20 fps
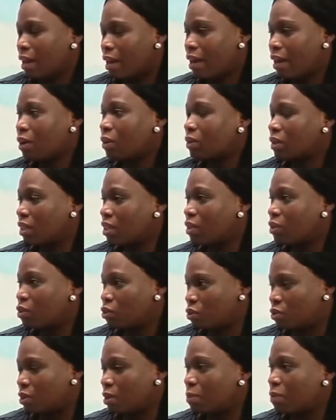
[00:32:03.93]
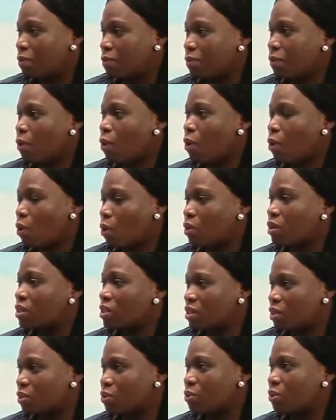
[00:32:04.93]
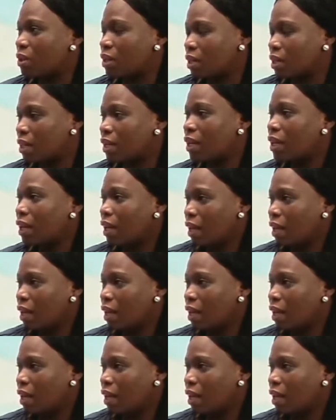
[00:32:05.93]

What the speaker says: health history before considering